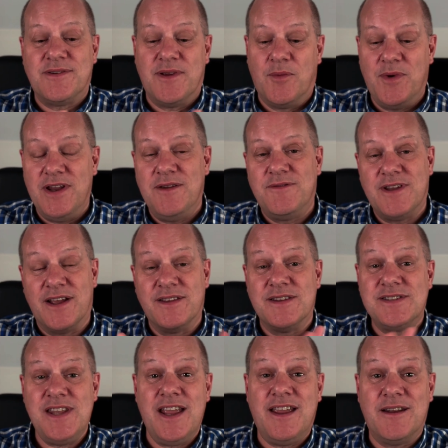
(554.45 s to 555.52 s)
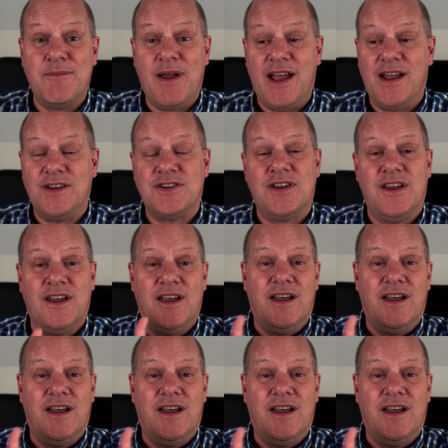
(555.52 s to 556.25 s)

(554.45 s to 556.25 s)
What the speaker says: And when you've done the second match,